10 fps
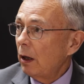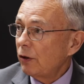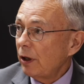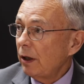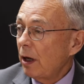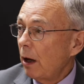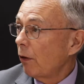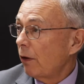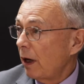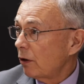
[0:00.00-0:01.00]
seed
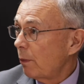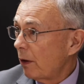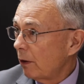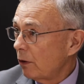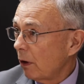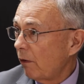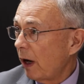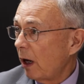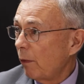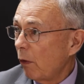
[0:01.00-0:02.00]
health test methods are
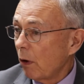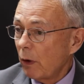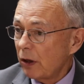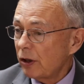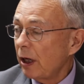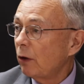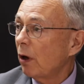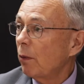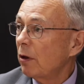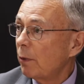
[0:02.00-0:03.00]
available or what seed
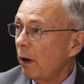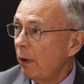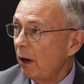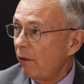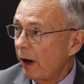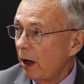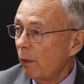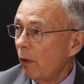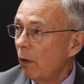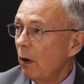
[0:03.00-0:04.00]
treatments may be
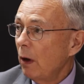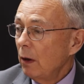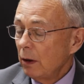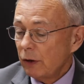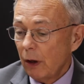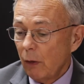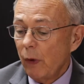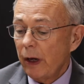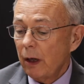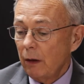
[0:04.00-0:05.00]
available so that
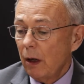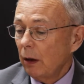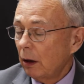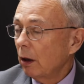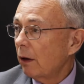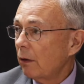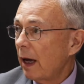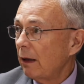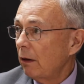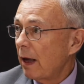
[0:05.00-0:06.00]
we can collect
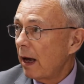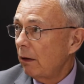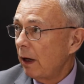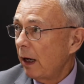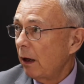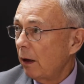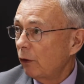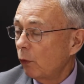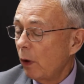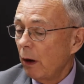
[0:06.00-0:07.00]
that data
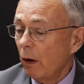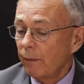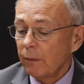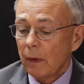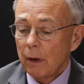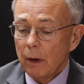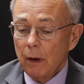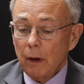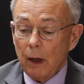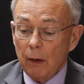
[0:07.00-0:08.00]
as well.
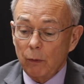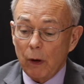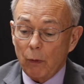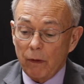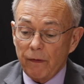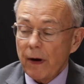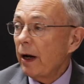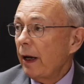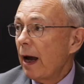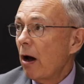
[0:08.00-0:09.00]
And what we're
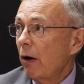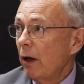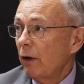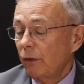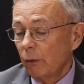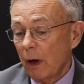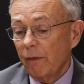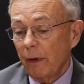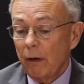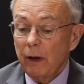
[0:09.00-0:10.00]
finding out is
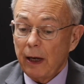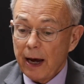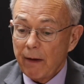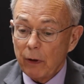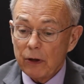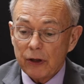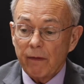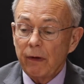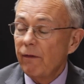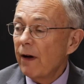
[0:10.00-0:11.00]
roughly on the average,
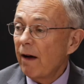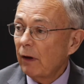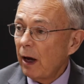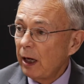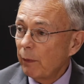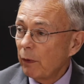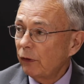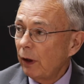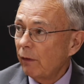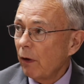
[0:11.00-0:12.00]
75 to
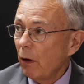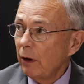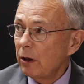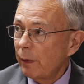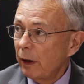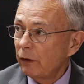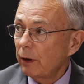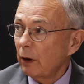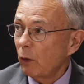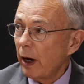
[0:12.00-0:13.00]
80% of all these pests
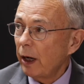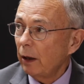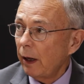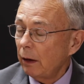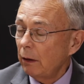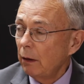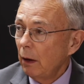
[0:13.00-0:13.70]
that are regulated